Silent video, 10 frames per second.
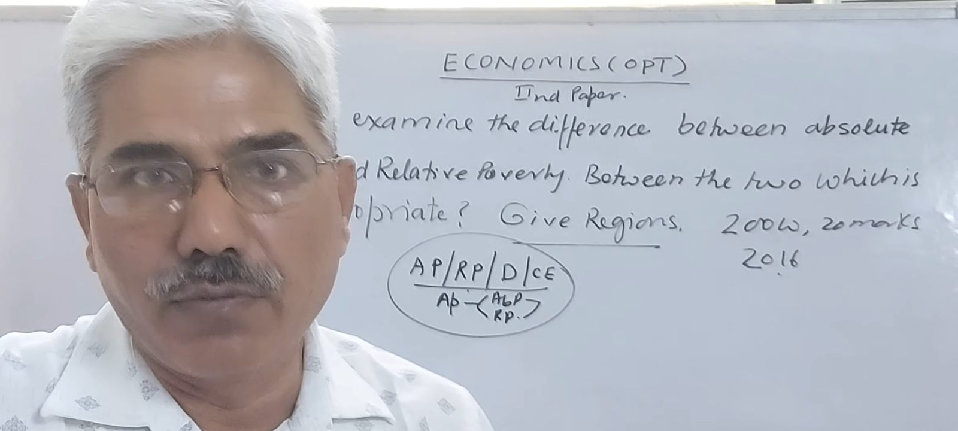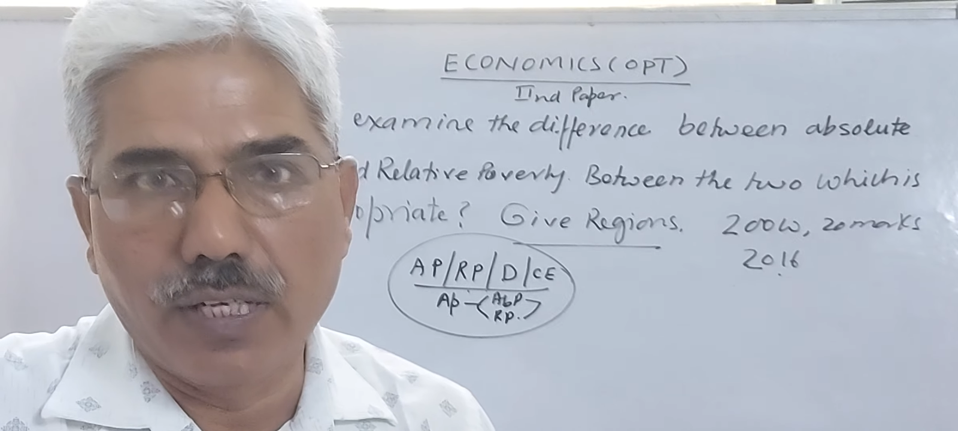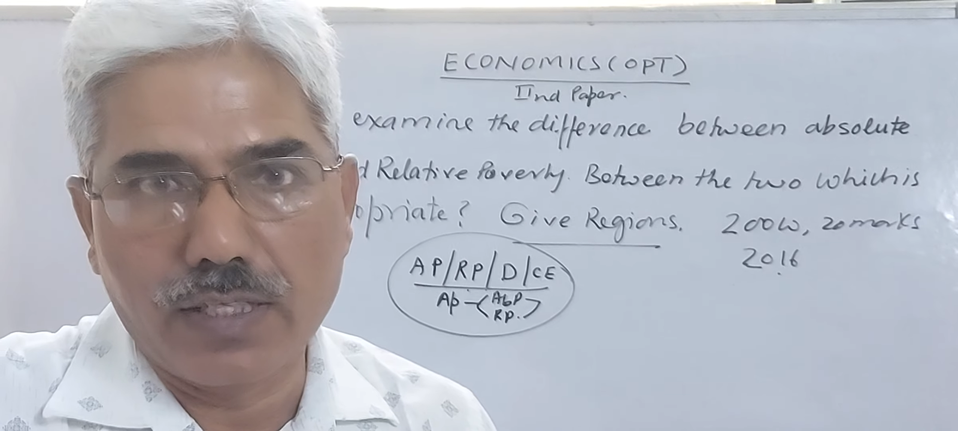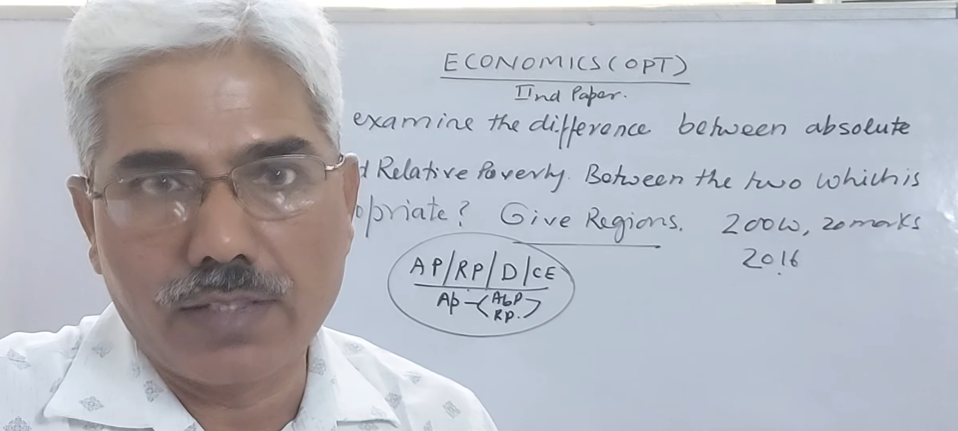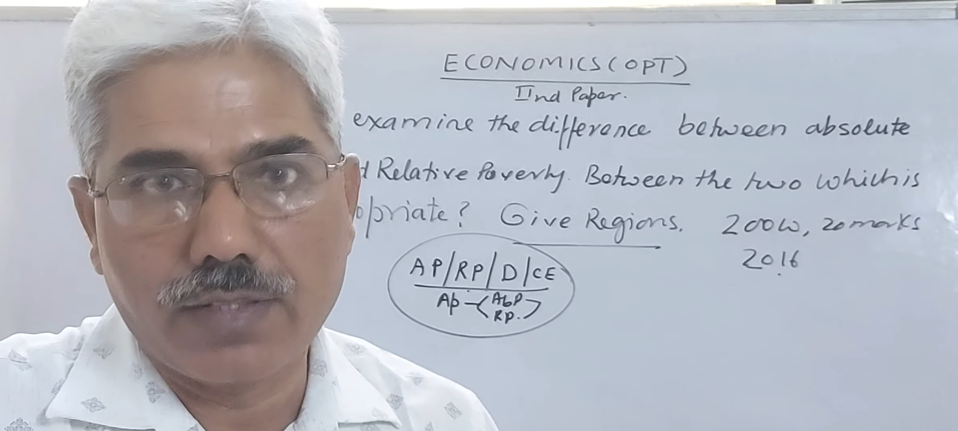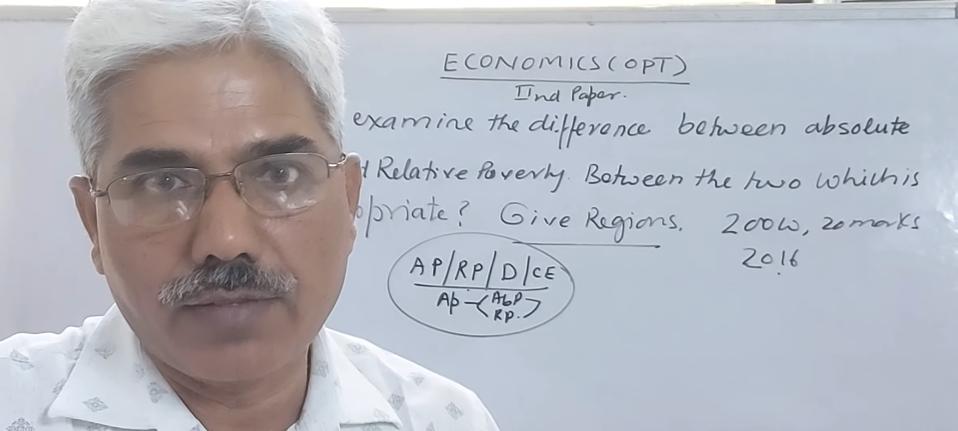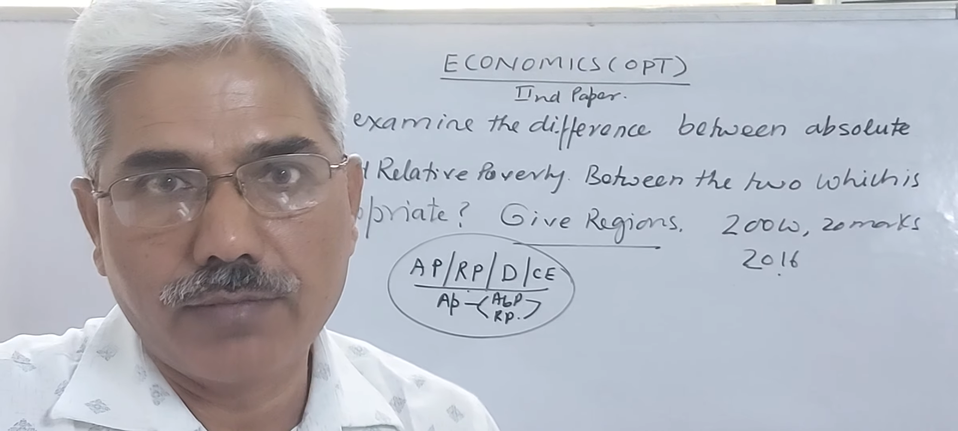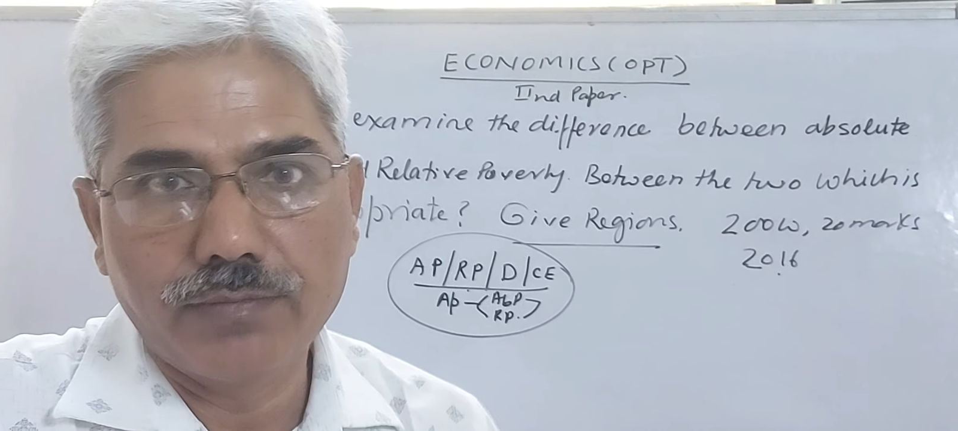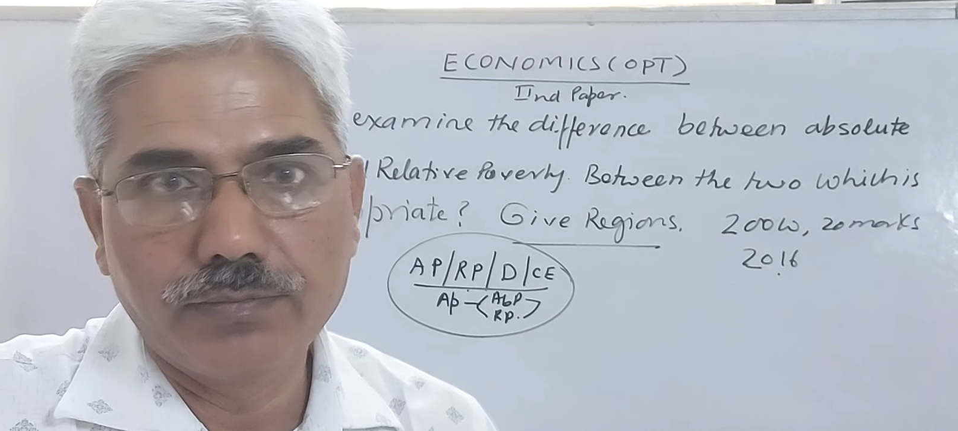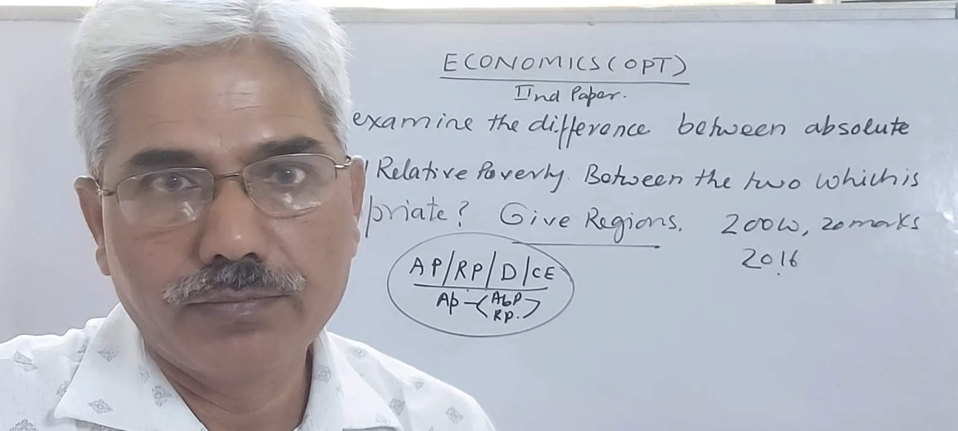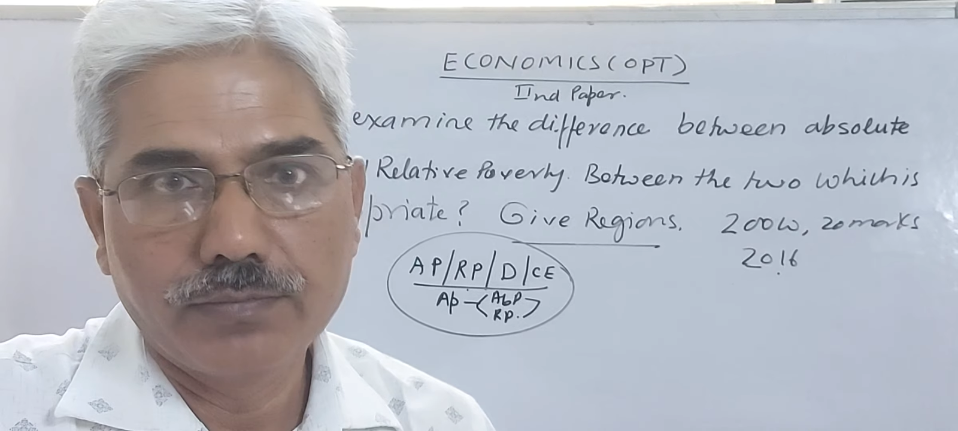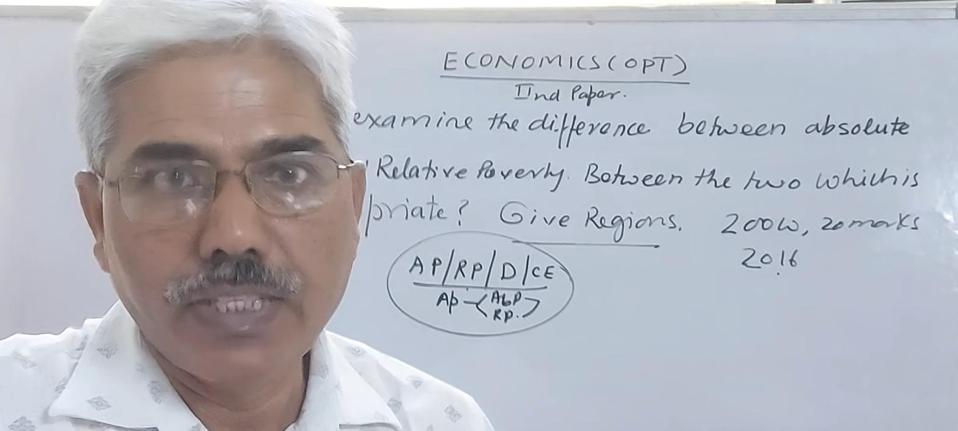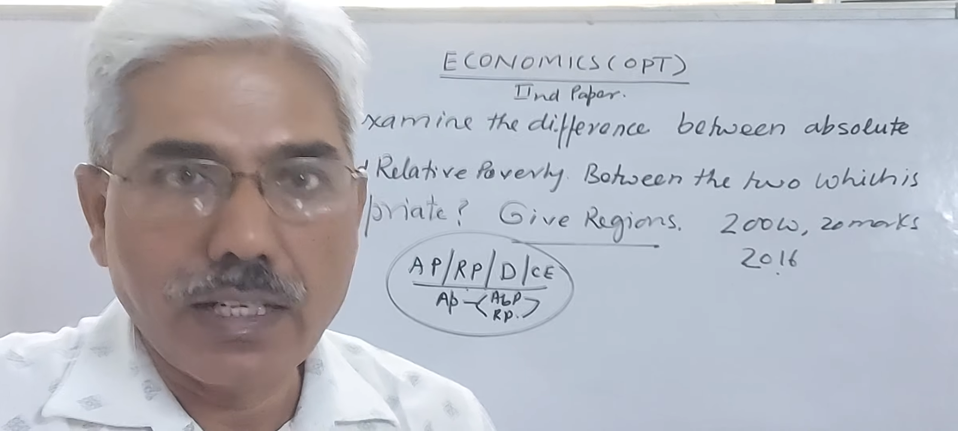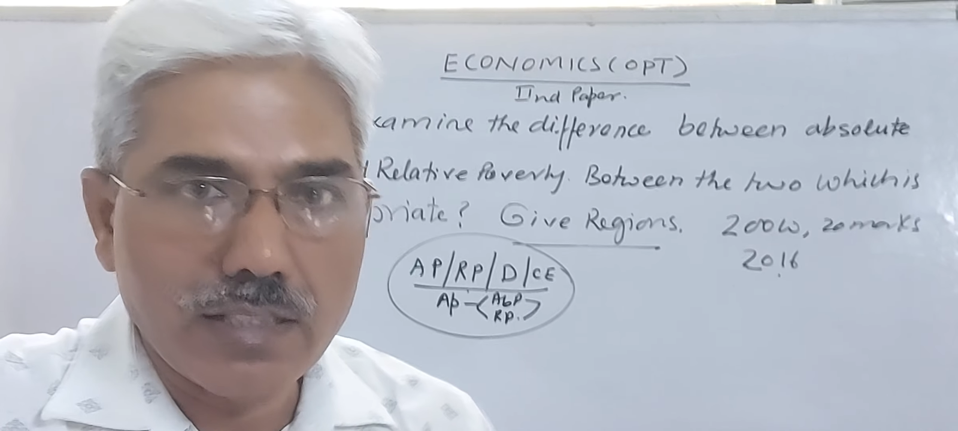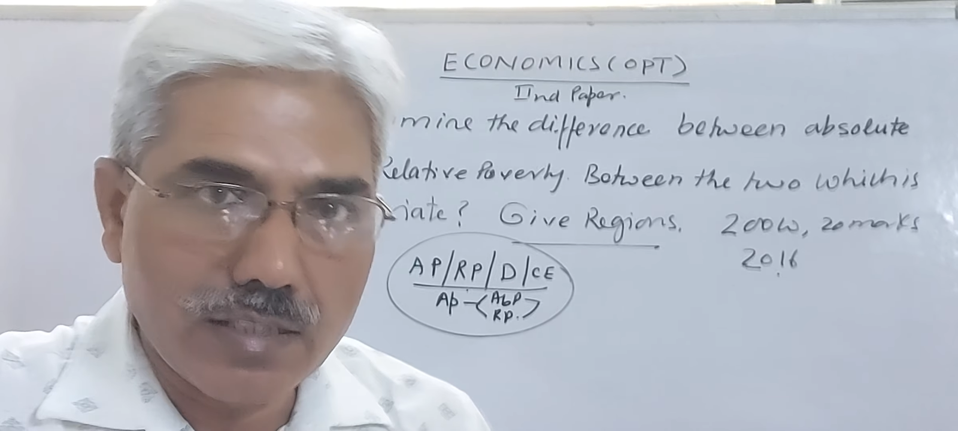words.
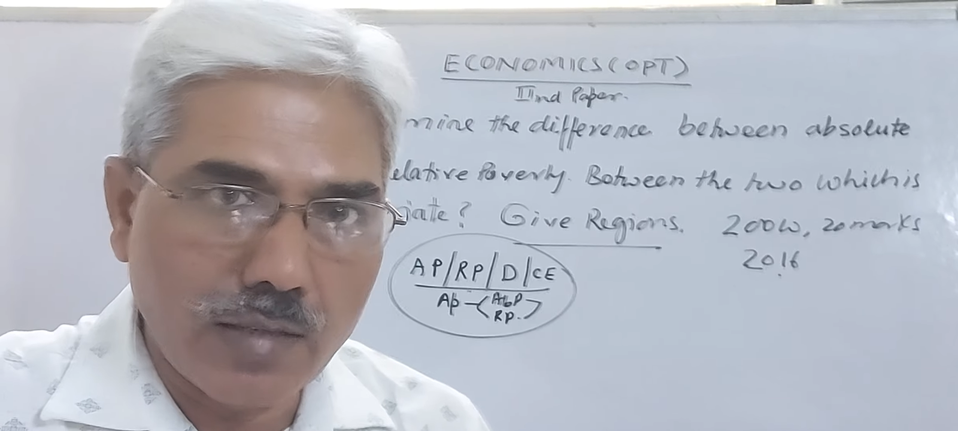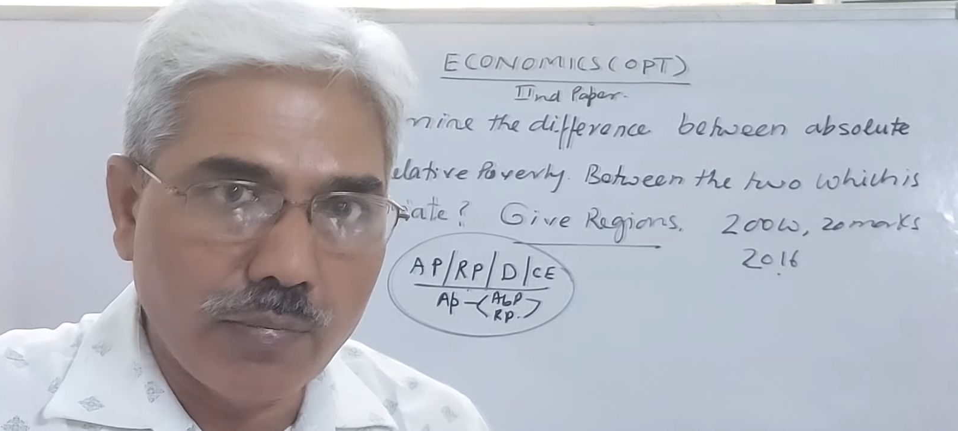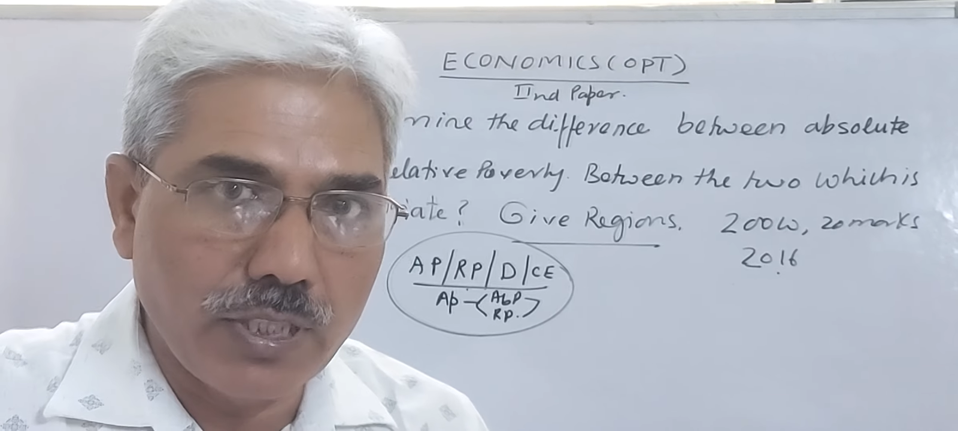That is the